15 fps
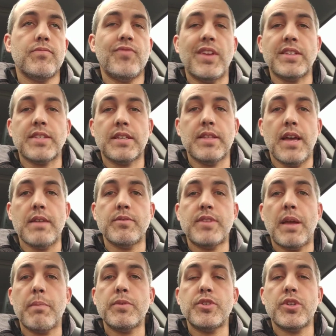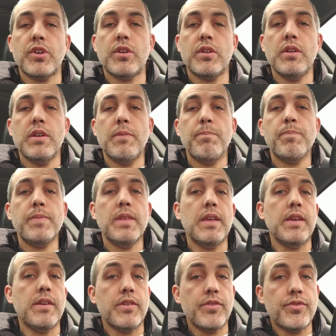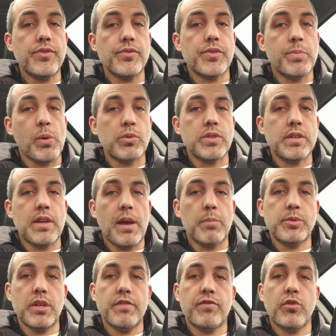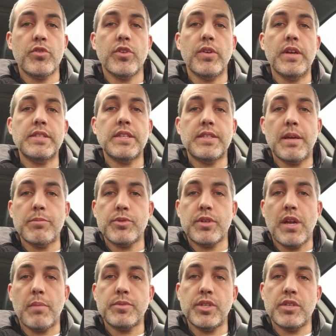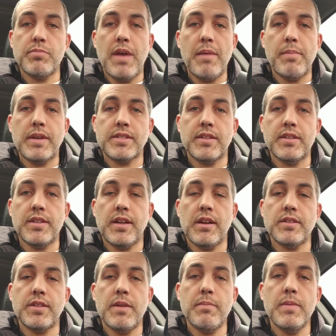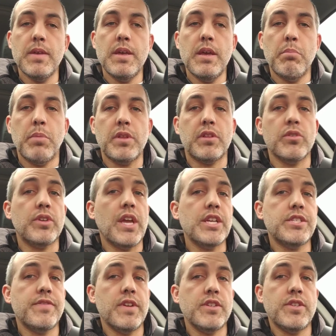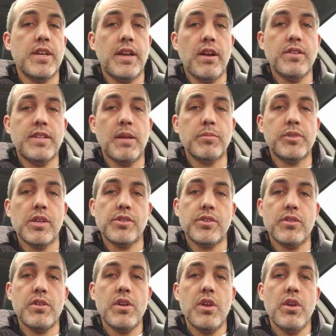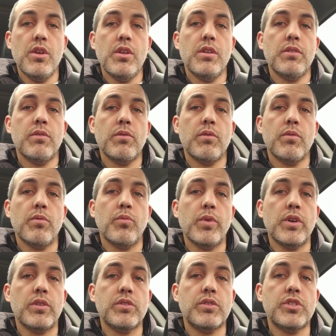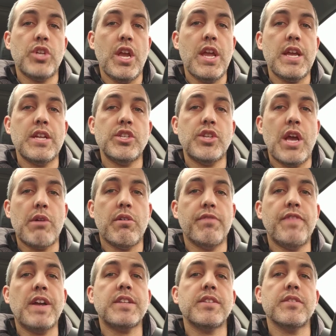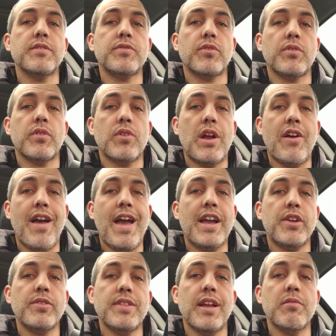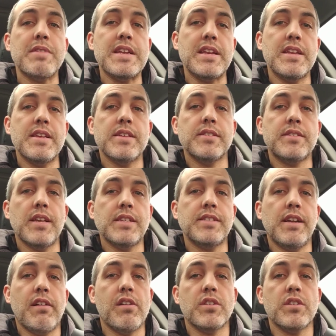things like that. Temperature is supposedly compensated for. There is a temperature compensation map based on intake air temp, but the location of your intake air temp sensor will change how effective or how accurate that reading is as the air